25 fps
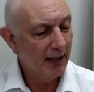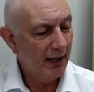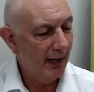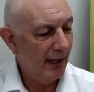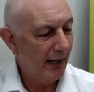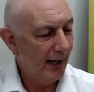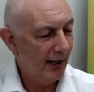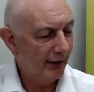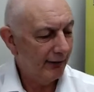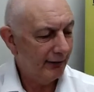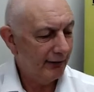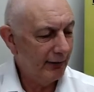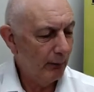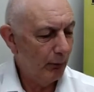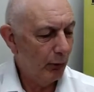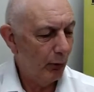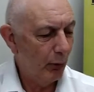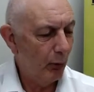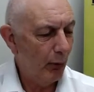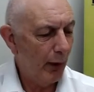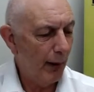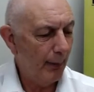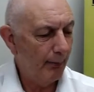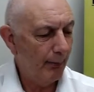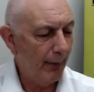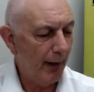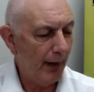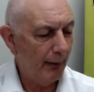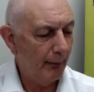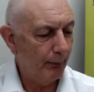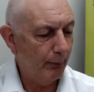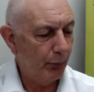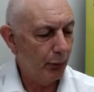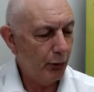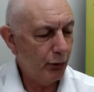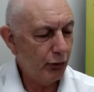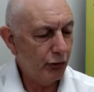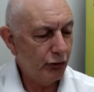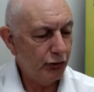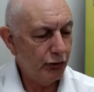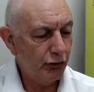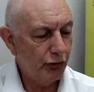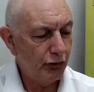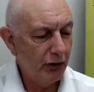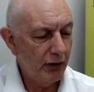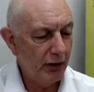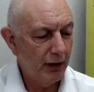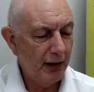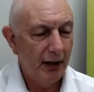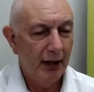Simple one button push.
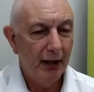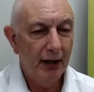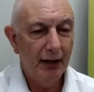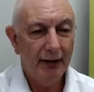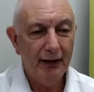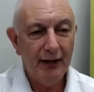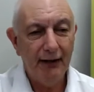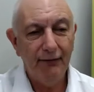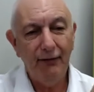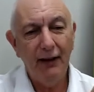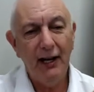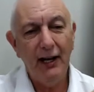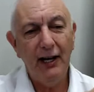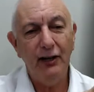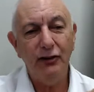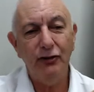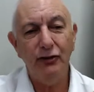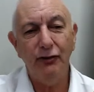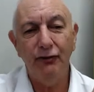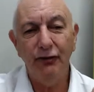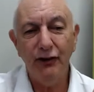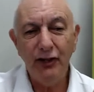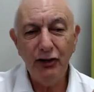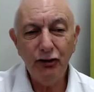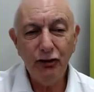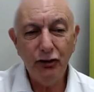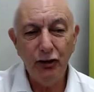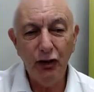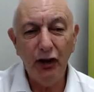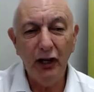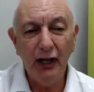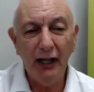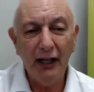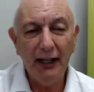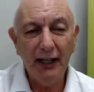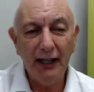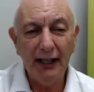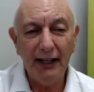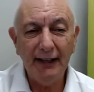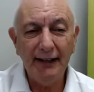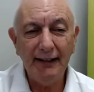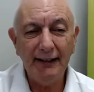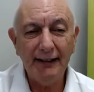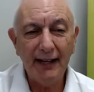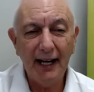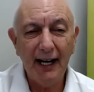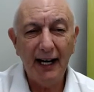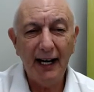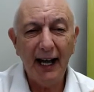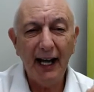The advantage of this unit is
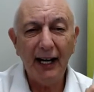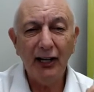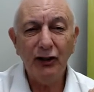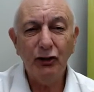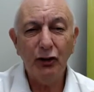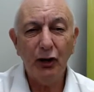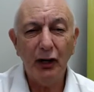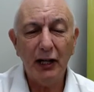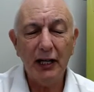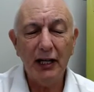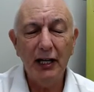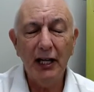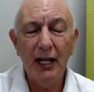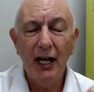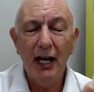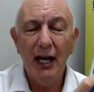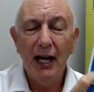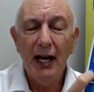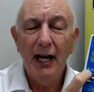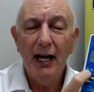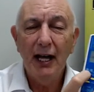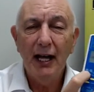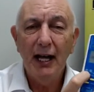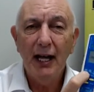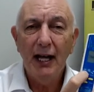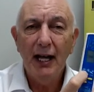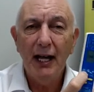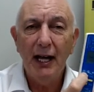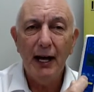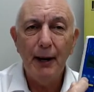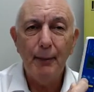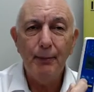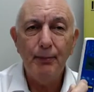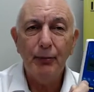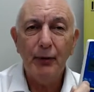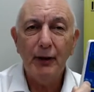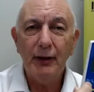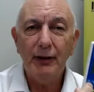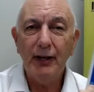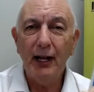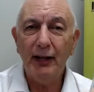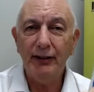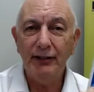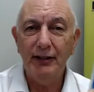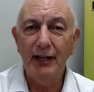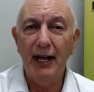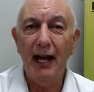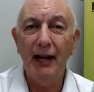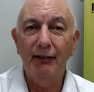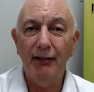that it actually
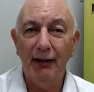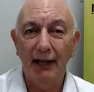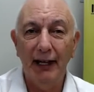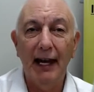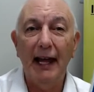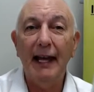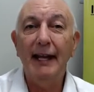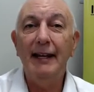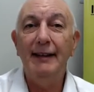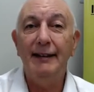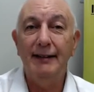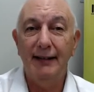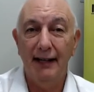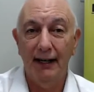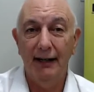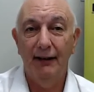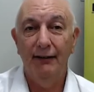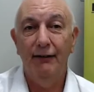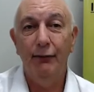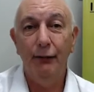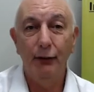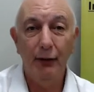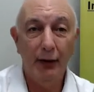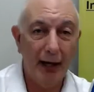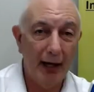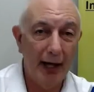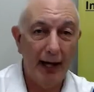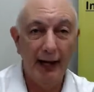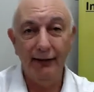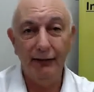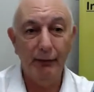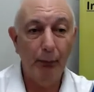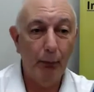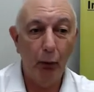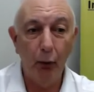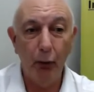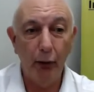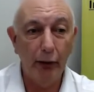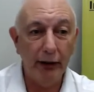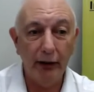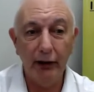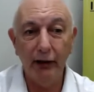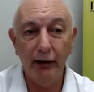doesn't have a laser pointer you've